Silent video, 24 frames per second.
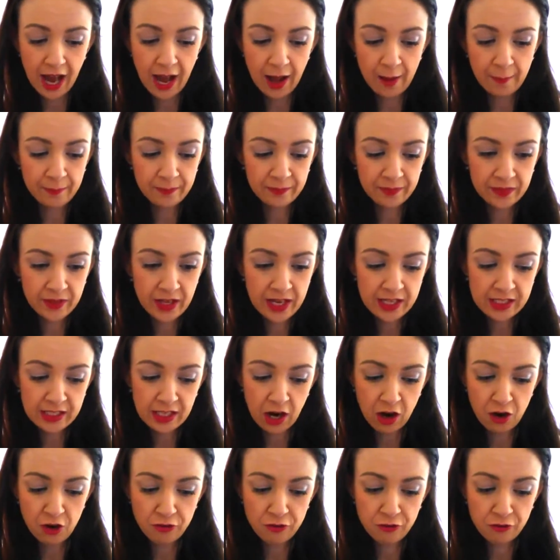Um, these
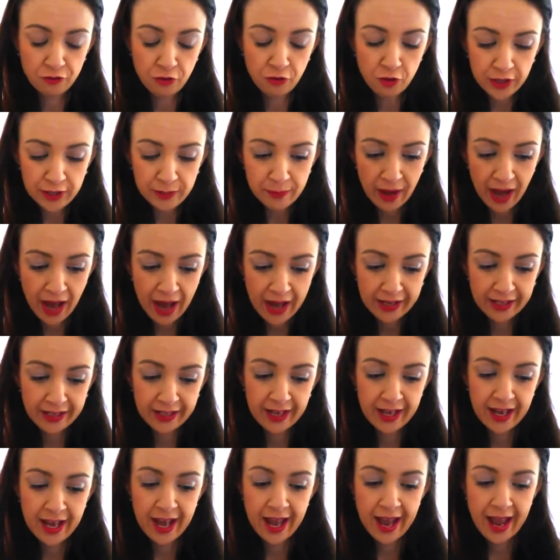are a 40
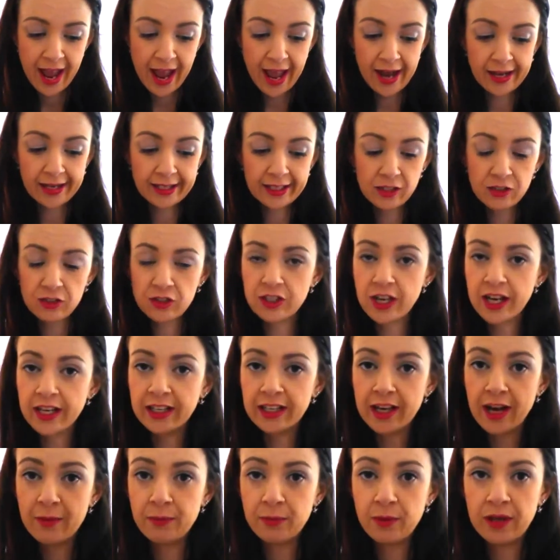pack and it kills
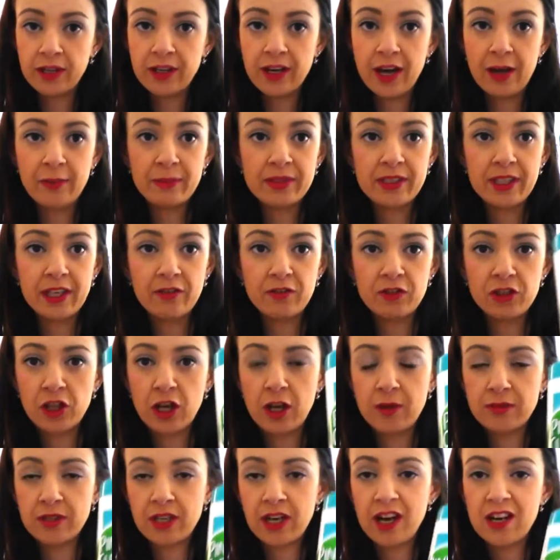99.9% .9 of
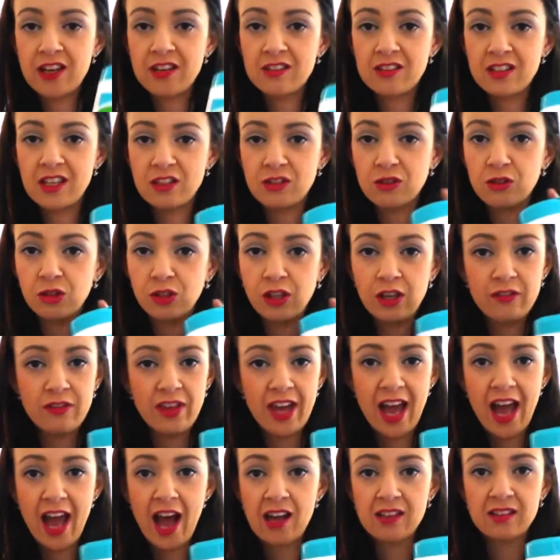germs. And I use these all over
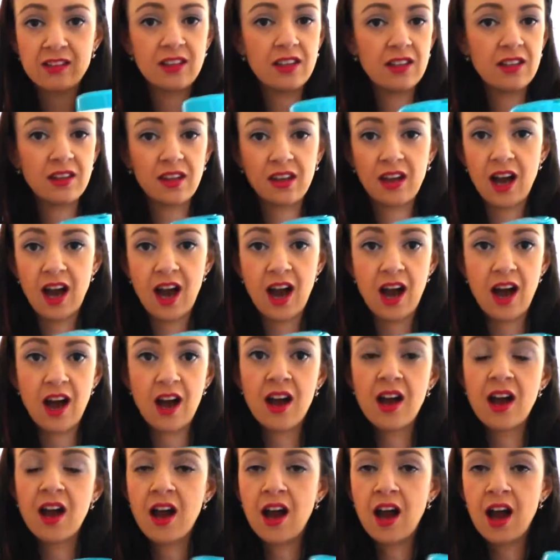the house, in the car.